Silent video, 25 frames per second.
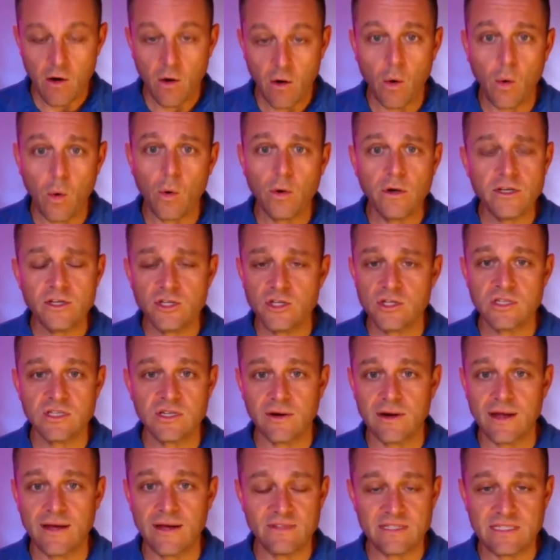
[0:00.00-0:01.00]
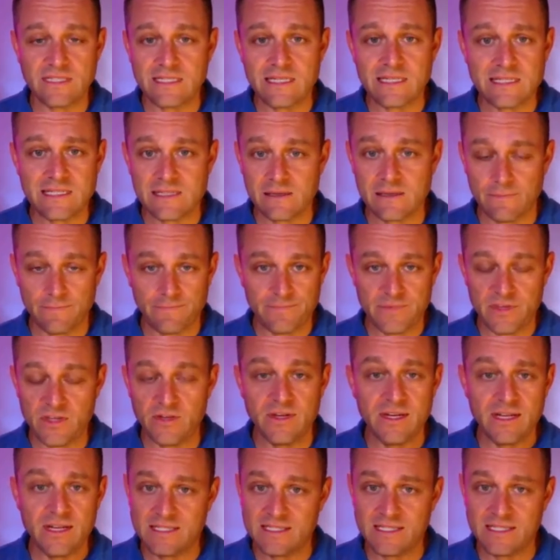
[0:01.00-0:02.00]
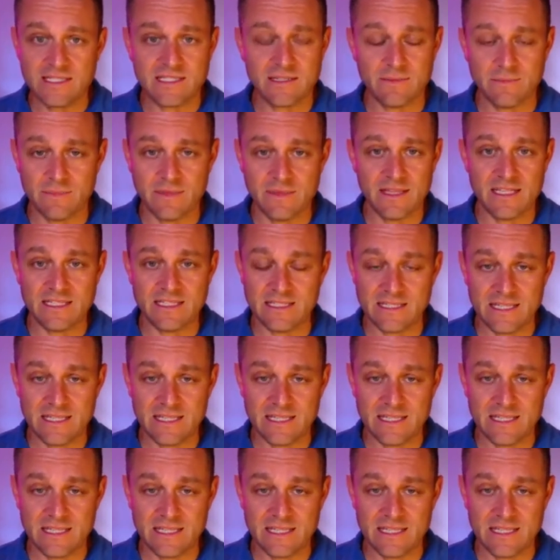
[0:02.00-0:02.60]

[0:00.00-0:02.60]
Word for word: Or you just don't have a system. You need a system that's